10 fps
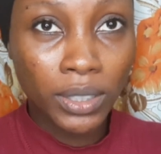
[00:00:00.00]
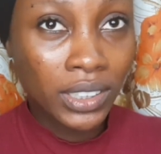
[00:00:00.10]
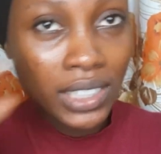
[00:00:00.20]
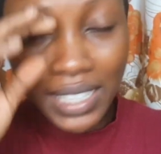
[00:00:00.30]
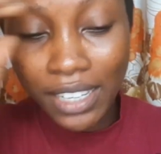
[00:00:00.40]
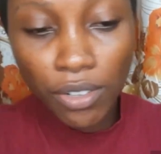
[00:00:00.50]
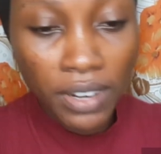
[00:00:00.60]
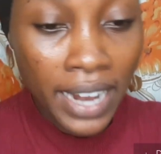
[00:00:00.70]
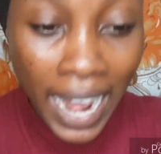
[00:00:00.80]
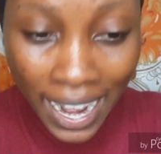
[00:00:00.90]
but since I don't
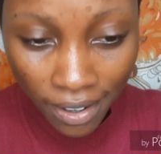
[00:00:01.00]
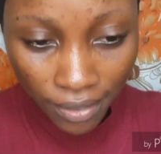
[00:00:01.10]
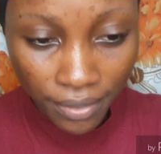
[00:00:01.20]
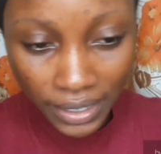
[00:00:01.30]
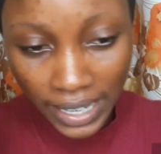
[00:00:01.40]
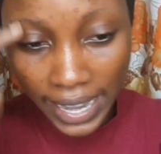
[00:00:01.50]
really have the